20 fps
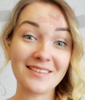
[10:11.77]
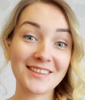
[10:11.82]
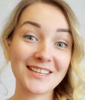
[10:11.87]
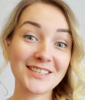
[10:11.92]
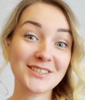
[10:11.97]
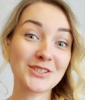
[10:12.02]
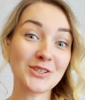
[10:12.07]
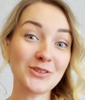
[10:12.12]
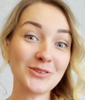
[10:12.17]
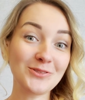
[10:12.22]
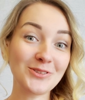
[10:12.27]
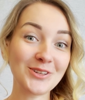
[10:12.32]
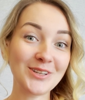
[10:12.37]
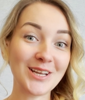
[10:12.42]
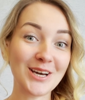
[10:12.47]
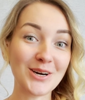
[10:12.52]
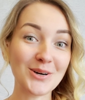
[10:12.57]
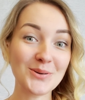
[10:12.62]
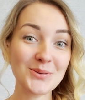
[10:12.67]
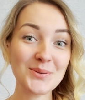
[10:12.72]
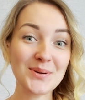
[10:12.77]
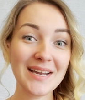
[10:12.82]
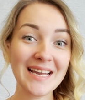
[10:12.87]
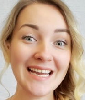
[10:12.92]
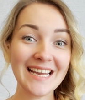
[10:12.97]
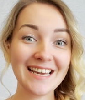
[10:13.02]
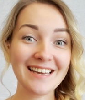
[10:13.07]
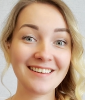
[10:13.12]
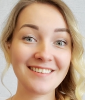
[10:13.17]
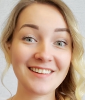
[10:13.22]
that's all for now.
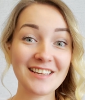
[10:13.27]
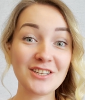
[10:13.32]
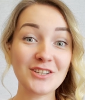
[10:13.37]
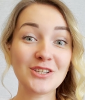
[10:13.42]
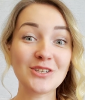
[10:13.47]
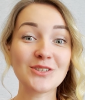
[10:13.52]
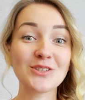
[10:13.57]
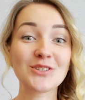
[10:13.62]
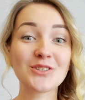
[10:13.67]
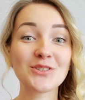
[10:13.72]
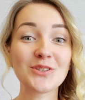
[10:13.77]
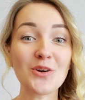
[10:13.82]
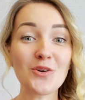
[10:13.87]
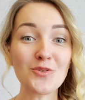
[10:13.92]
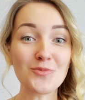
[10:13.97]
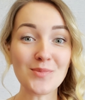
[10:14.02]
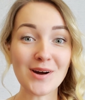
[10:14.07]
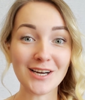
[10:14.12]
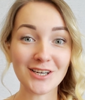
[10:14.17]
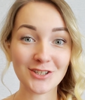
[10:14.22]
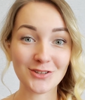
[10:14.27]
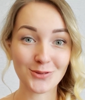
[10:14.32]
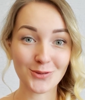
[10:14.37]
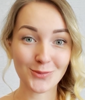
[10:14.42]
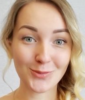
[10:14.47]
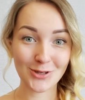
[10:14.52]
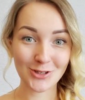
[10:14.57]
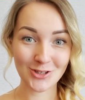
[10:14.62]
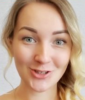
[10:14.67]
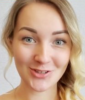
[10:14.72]
Thank you so much for
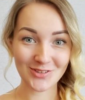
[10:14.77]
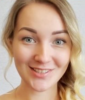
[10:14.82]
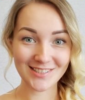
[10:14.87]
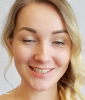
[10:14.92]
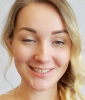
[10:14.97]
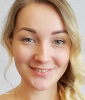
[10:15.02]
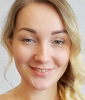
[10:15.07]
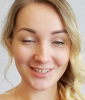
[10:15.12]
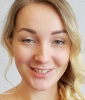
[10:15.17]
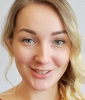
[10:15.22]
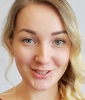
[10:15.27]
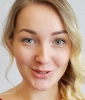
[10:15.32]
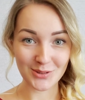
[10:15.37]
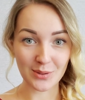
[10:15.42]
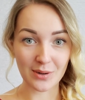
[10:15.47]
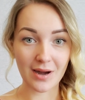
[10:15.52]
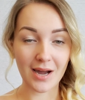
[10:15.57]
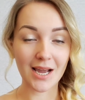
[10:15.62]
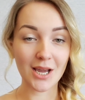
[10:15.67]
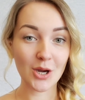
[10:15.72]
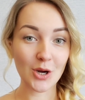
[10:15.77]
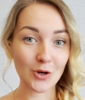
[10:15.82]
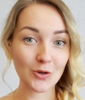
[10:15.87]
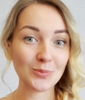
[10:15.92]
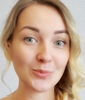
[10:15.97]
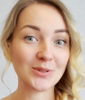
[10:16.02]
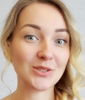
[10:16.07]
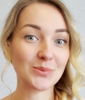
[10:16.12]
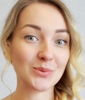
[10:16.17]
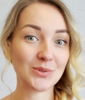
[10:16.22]
watching this video. I
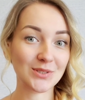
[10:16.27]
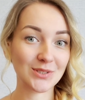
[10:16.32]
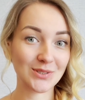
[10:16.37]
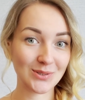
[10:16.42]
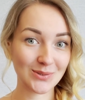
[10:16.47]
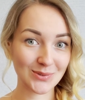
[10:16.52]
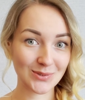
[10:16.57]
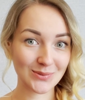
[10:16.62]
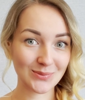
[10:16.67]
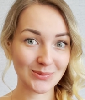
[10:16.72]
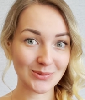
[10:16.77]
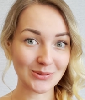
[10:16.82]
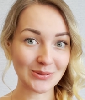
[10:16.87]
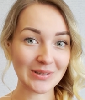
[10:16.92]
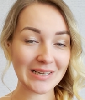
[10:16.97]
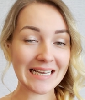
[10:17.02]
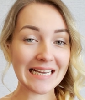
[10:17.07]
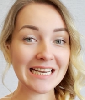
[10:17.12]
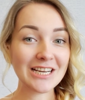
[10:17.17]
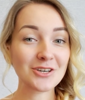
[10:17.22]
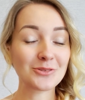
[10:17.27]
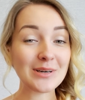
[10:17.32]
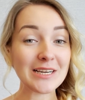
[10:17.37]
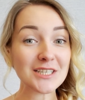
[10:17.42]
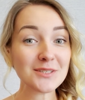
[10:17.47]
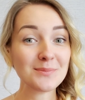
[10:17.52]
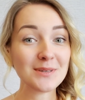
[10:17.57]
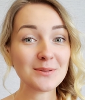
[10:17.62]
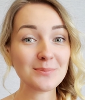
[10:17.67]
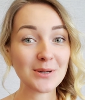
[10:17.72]
hope it was useful.
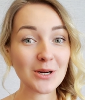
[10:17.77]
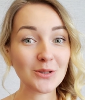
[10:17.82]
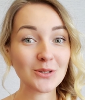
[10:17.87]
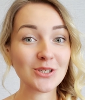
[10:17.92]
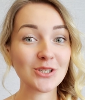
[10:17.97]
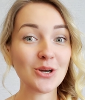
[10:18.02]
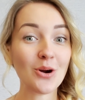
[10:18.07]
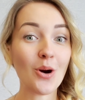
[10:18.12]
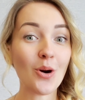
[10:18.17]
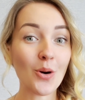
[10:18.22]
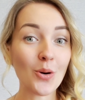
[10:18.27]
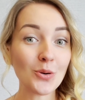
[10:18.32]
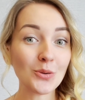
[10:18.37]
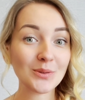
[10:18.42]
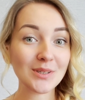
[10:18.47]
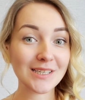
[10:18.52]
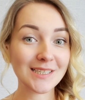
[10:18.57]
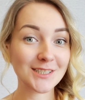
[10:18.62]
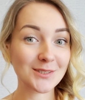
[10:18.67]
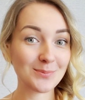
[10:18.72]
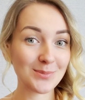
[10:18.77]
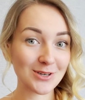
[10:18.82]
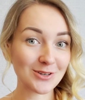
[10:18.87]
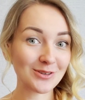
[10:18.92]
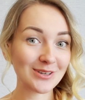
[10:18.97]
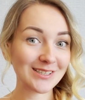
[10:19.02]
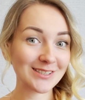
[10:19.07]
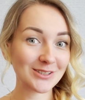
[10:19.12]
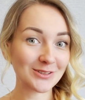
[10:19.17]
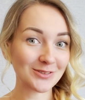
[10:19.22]
Write me about your own
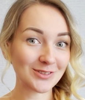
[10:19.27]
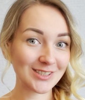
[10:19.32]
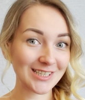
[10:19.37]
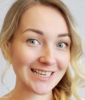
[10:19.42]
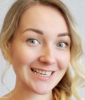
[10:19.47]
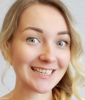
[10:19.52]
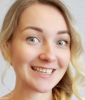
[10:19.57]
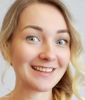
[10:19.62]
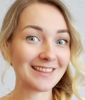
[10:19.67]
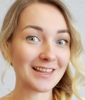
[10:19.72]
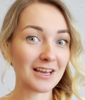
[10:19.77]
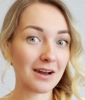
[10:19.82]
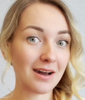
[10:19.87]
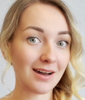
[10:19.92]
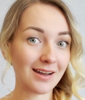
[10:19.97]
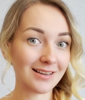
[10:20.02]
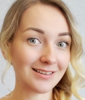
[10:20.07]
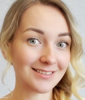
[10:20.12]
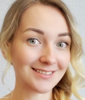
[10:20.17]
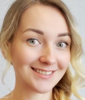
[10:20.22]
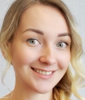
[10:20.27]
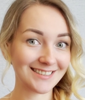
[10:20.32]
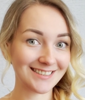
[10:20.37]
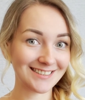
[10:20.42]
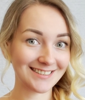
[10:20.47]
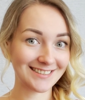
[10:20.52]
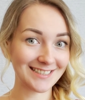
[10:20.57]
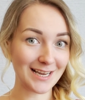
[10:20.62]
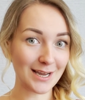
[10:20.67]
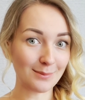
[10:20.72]
experience of taking the IELTS
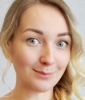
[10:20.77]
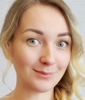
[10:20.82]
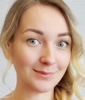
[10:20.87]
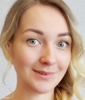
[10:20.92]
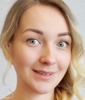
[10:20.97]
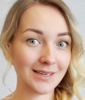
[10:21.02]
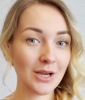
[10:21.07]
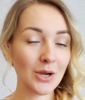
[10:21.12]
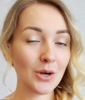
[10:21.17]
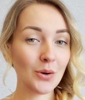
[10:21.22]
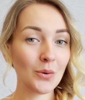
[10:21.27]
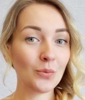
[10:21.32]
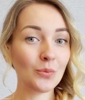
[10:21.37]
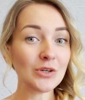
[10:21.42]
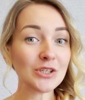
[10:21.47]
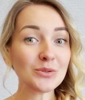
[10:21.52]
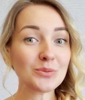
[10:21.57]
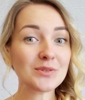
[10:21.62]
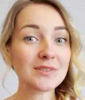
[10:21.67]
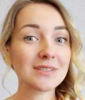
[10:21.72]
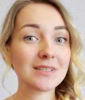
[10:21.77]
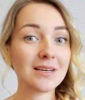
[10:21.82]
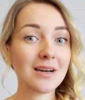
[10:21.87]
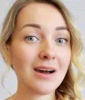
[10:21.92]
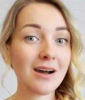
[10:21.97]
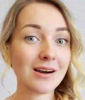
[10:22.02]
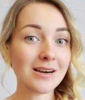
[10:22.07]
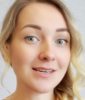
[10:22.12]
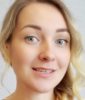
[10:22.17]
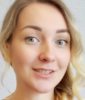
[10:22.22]
exam. What was the
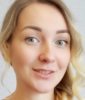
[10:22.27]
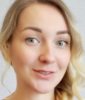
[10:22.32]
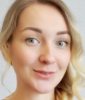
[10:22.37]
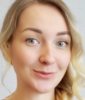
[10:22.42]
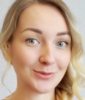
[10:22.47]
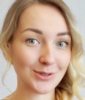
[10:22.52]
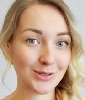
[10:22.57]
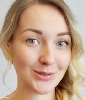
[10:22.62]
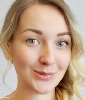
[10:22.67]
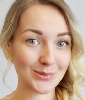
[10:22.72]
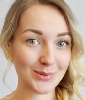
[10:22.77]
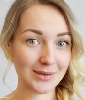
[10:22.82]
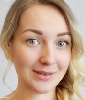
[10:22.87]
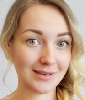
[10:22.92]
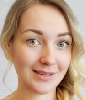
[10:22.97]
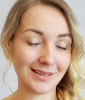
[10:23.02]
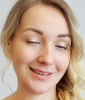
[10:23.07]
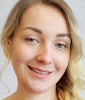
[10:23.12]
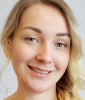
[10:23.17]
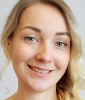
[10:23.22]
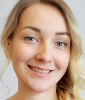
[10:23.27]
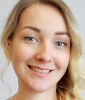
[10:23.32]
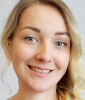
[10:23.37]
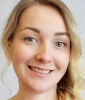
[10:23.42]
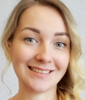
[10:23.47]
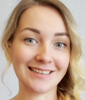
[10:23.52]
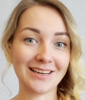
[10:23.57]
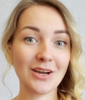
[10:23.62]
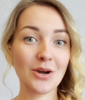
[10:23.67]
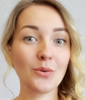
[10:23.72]
hardest for you in it?
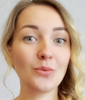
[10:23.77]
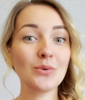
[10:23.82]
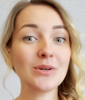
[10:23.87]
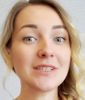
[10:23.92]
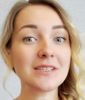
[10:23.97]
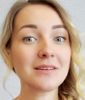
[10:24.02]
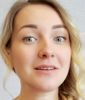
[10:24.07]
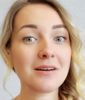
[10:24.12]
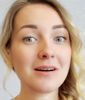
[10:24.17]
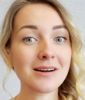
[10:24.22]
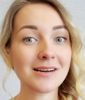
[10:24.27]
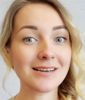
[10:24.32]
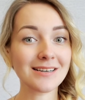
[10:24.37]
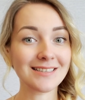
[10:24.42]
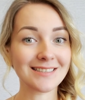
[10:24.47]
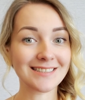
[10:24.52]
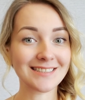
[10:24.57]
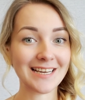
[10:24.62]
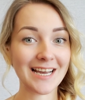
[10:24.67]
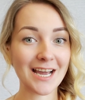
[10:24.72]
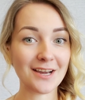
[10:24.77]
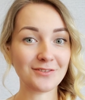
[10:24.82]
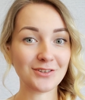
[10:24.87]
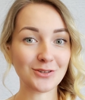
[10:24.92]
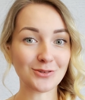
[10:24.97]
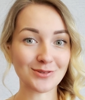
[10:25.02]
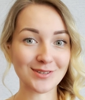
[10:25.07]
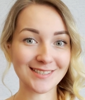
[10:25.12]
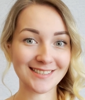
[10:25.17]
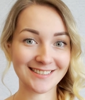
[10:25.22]
What cards have
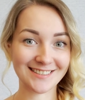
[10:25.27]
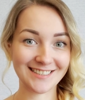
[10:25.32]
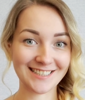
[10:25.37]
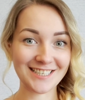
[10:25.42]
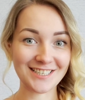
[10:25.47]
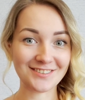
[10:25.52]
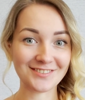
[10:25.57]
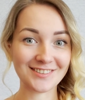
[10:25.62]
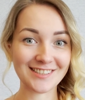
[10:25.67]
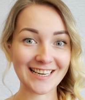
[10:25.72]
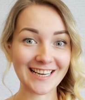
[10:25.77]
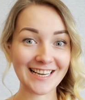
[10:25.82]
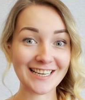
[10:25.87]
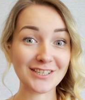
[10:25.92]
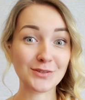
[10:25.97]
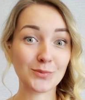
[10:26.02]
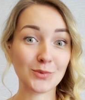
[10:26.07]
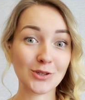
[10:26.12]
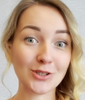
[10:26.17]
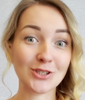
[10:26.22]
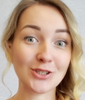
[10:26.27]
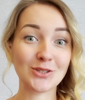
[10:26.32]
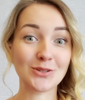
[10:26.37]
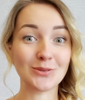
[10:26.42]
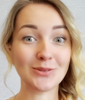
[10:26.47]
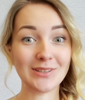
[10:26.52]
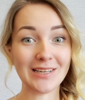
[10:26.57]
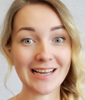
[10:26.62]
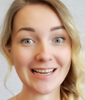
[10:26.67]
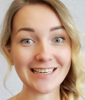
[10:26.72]
you received and what you
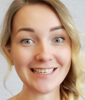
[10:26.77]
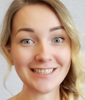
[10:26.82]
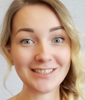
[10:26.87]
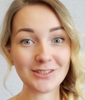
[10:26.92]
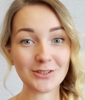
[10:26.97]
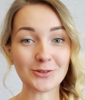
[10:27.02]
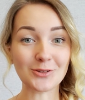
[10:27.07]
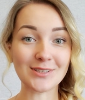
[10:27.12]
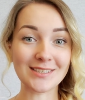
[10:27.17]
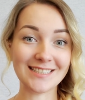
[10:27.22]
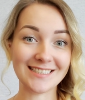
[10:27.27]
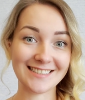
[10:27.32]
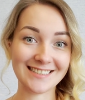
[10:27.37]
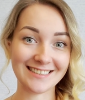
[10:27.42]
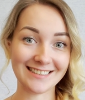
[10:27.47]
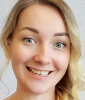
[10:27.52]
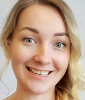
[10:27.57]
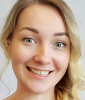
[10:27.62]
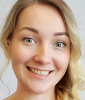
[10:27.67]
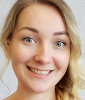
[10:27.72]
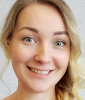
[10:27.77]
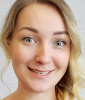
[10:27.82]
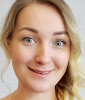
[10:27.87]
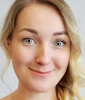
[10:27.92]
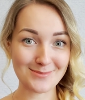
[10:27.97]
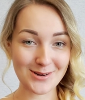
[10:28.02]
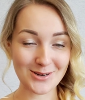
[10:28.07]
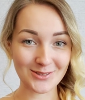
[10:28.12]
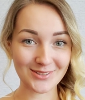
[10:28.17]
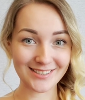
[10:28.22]
liked or disliked
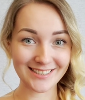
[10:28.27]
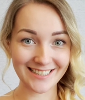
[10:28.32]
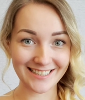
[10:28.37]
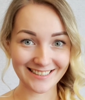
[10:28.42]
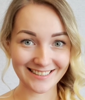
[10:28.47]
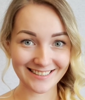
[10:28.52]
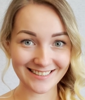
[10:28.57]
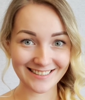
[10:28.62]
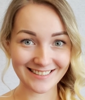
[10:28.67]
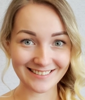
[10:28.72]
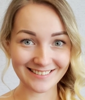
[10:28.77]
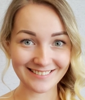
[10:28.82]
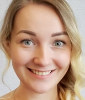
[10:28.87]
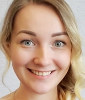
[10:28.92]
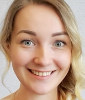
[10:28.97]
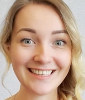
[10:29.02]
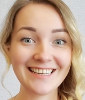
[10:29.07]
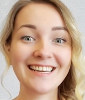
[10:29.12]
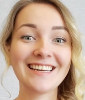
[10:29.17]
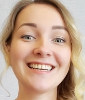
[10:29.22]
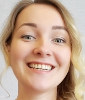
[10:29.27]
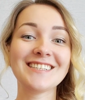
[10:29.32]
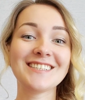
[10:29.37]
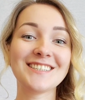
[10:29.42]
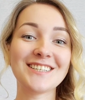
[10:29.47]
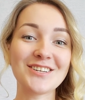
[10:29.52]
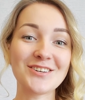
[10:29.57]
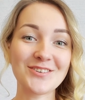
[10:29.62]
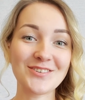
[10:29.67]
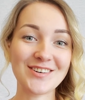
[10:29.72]
about it?
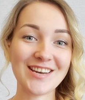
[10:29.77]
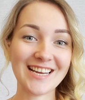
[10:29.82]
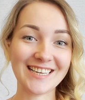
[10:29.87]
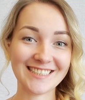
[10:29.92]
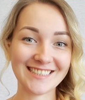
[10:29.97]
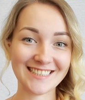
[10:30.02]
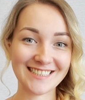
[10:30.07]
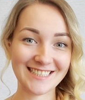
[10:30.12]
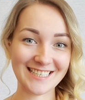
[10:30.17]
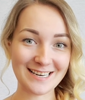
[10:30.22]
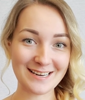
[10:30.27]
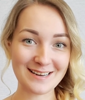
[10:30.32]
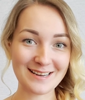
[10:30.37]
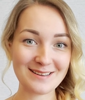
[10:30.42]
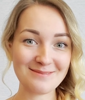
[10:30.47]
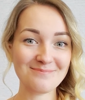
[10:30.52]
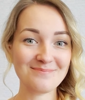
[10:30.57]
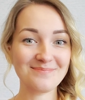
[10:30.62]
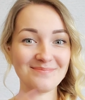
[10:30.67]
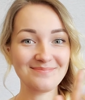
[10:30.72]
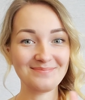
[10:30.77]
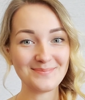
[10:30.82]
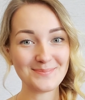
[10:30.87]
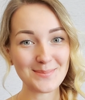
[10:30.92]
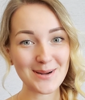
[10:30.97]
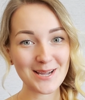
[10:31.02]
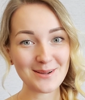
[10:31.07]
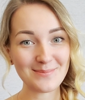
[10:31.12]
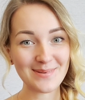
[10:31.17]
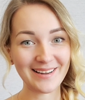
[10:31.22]
See you next time.
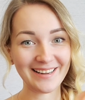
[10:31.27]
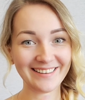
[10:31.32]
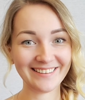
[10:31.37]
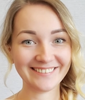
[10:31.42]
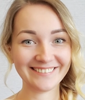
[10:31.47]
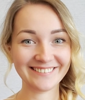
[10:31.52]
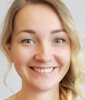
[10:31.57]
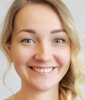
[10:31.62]
Bye bye.